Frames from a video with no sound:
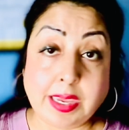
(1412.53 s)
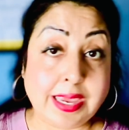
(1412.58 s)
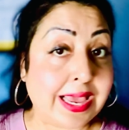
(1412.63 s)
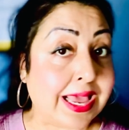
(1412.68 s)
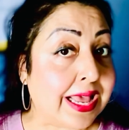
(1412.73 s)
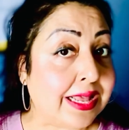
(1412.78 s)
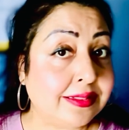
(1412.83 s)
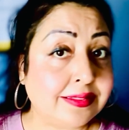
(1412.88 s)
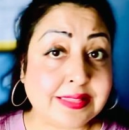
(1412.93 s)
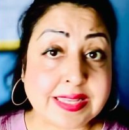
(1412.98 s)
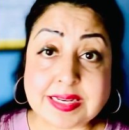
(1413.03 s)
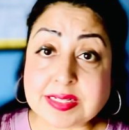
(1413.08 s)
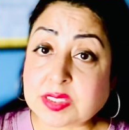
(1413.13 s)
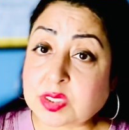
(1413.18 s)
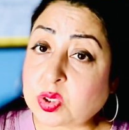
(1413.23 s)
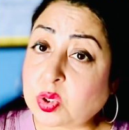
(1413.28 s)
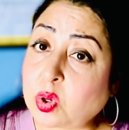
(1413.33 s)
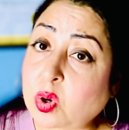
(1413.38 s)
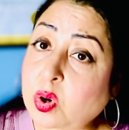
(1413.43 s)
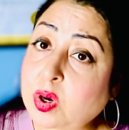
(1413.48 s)
And that's
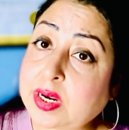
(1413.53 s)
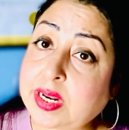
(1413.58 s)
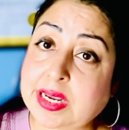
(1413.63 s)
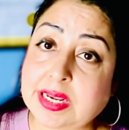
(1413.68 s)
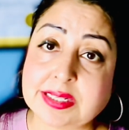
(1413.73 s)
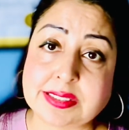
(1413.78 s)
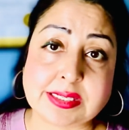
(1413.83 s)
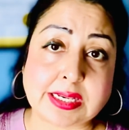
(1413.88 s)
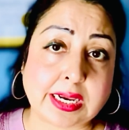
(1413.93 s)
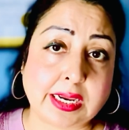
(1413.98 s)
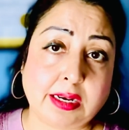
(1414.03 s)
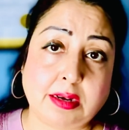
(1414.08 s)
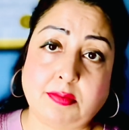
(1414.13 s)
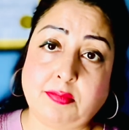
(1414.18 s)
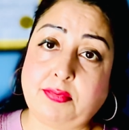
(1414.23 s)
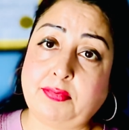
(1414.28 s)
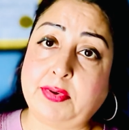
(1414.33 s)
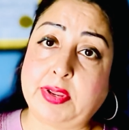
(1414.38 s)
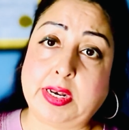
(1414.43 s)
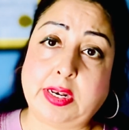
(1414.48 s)
not a sign of
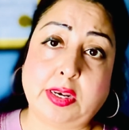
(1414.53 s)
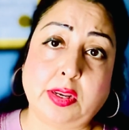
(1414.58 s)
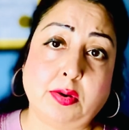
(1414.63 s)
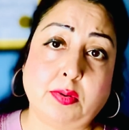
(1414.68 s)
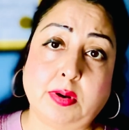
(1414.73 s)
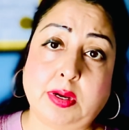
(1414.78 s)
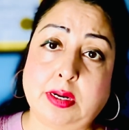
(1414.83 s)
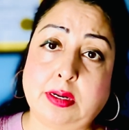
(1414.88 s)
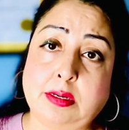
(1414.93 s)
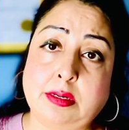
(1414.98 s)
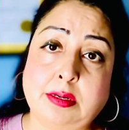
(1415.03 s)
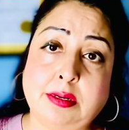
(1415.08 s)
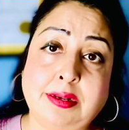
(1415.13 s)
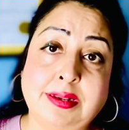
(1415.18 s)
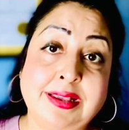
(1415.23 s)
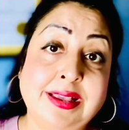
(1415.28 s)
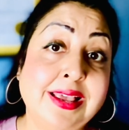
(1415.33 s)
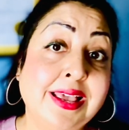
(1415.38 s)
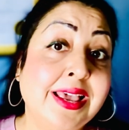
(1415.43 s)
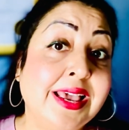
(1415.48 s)
failure.
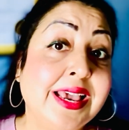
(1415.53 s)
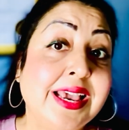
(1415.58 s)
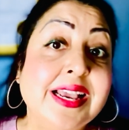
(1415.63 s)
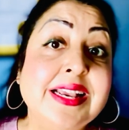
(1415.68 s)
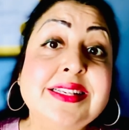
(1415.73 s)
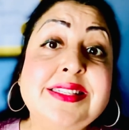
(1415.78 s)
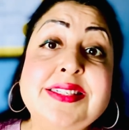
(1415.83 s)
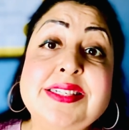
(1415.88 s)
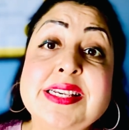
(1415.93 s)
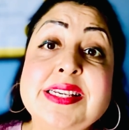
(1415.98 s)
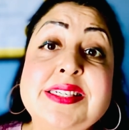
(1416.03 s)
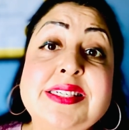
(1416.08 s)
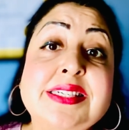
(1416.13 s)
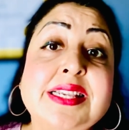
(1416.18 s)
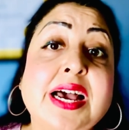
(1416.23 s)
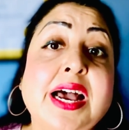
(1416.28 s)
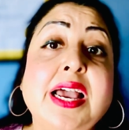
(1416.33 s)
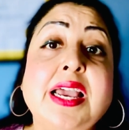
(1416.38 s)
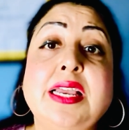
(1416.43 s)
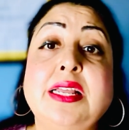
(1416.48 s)
It's a
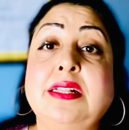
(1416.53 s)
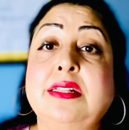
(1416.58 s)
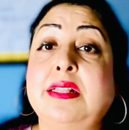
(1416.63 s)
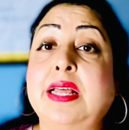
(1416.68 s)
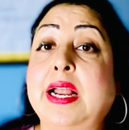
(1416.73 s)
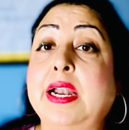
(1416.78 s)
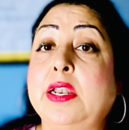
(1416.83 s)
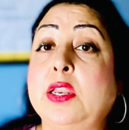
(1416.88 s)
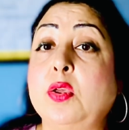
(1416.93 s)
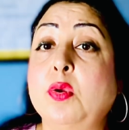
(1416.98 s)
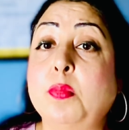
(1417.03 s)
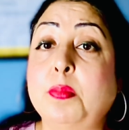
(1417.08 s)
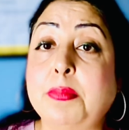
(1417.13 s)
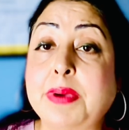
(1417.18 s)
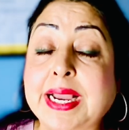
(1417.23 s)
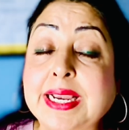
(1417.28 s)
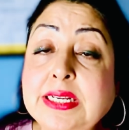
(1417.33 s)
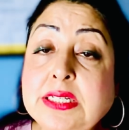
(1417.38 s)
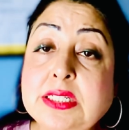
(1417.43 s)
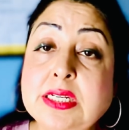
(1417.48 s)
sign that you
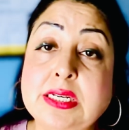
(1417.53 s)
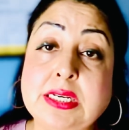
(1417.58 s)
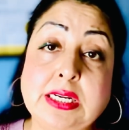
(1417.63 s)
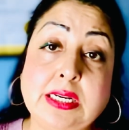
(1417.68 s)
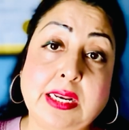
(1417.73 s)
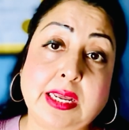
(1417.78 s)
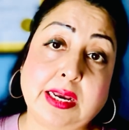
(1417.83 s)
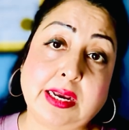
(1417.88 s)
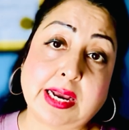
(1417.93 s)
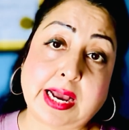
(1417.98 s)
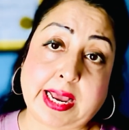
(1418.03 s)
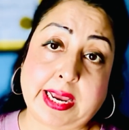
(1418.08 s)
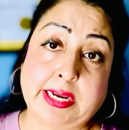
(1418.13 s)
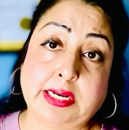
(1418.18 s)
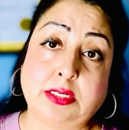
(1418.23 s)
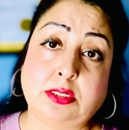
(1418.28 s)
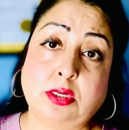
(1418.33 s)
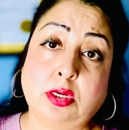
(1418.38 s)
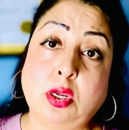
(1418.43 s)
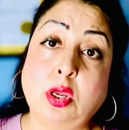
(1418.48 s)
might need a
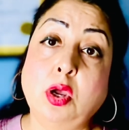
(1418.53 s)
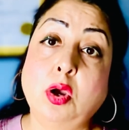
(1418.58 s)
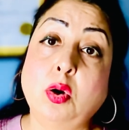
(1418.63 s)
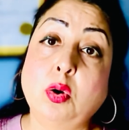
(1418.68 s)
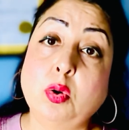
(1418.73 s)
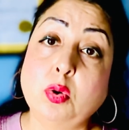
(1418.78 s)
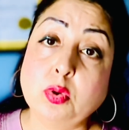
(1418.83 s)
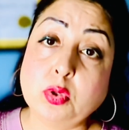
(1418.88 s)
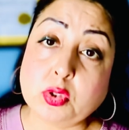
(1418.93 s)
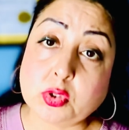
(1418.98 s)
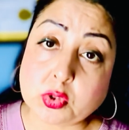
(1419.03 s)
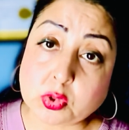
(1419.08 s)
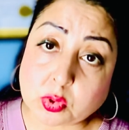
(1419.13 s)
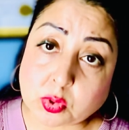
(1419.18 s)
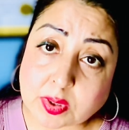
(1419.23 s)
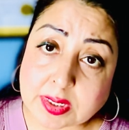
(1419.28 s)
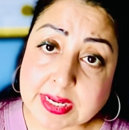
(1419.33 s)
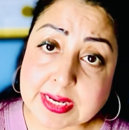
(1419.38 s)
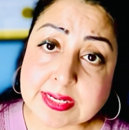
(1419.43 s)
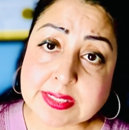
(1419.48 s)
guide who
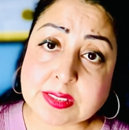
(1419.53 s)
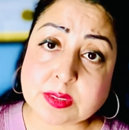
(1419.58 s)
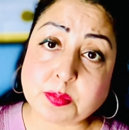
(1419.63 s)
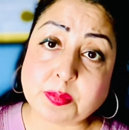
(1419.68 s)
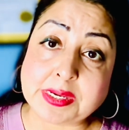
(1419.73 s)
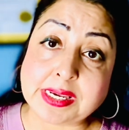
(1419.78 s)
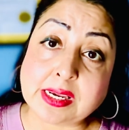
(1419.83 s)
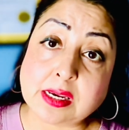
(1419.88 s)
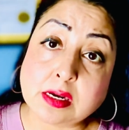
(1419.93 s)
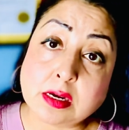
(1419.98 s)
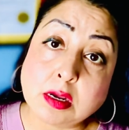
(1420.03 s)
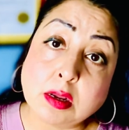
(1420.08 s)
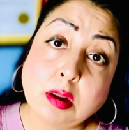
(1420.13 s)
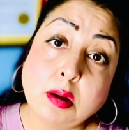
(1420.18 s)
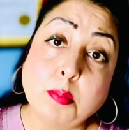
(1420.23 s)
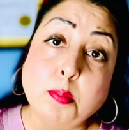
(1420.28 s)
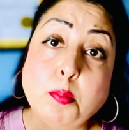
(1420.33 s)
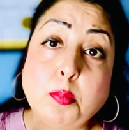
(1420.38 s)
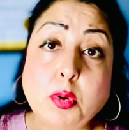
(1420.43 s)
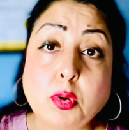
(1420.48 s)
truly speaks
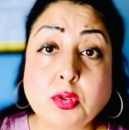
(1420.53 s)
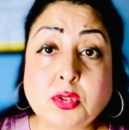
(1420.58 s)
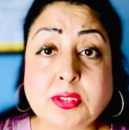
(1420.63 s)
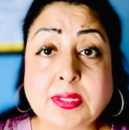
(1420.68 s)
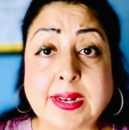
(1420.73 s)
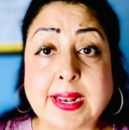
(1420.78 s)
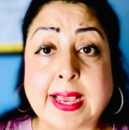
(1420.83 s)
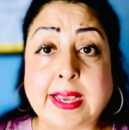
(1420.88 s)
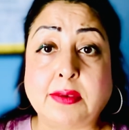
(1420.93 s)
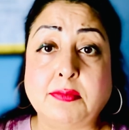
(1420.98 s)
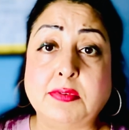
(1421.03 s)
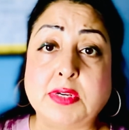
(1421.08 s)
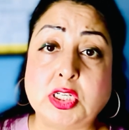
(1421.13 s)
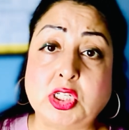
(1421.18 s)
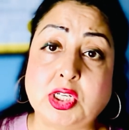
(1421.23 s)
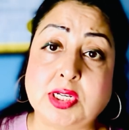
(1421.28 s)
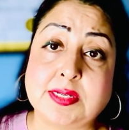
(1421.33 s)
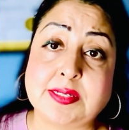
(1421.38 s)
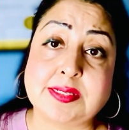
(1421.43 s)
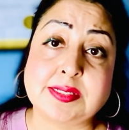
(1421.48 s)
both
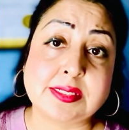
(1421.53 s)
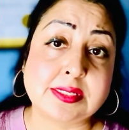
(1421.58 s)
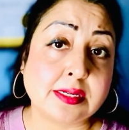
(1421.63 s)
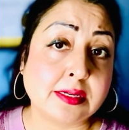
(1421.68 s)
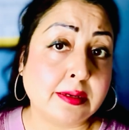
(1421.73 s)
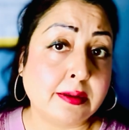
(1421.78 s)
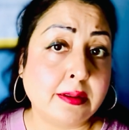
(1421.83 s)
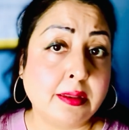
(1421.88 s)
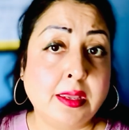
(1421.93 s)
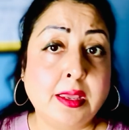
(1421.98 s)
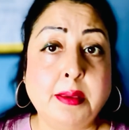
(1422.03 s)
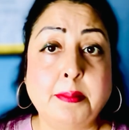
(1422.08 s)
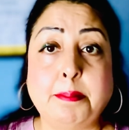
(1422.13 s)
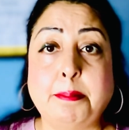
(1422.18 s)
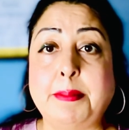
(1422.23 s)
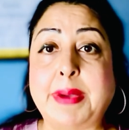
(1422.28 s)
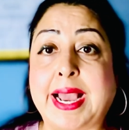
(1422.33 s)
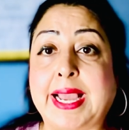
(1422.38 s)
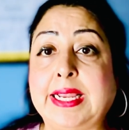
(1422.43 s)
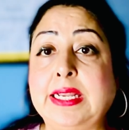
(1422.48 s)
languages,
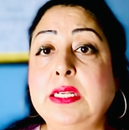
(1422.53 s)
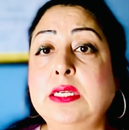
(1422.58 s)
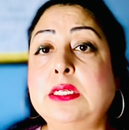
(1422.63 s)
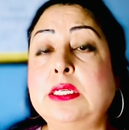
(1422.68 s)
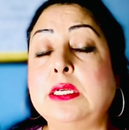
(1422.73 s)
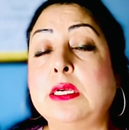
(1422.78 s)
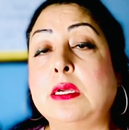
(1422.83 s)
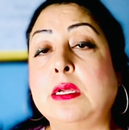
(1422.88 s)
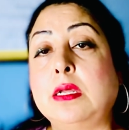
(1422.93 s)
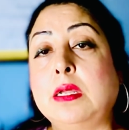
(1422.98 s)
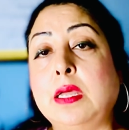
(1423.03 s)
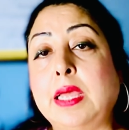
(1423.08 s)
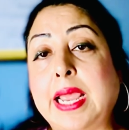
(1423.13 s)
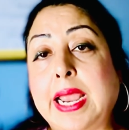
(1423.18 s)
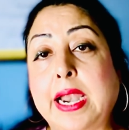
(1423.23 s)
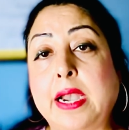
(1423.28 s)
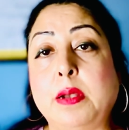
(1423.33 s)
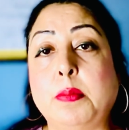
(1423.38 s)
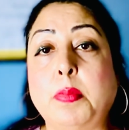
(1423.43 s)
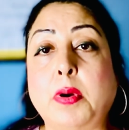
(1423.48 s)
mind
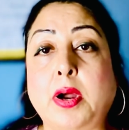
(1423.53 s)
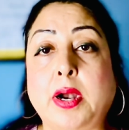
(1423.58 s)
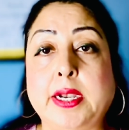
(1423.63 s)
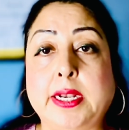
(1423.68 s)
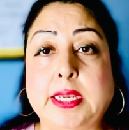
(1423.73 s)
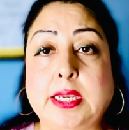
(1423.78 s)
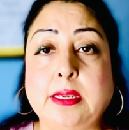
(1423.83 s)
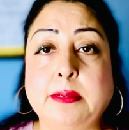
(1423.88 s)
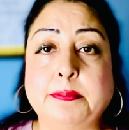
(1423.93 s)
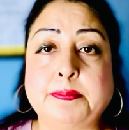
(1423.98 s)
and body.